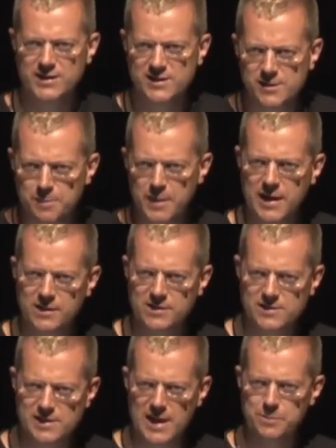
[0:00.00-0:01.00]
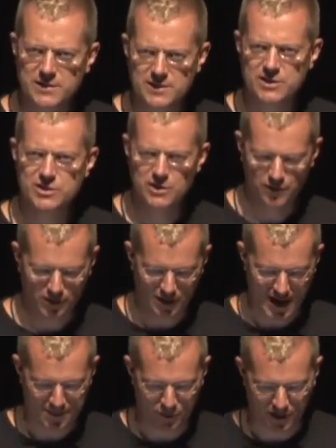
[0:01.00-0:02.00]
cements that position of the
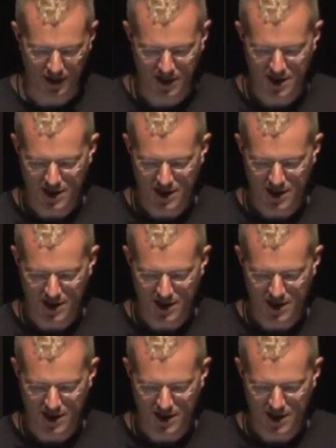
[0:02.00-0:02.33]
library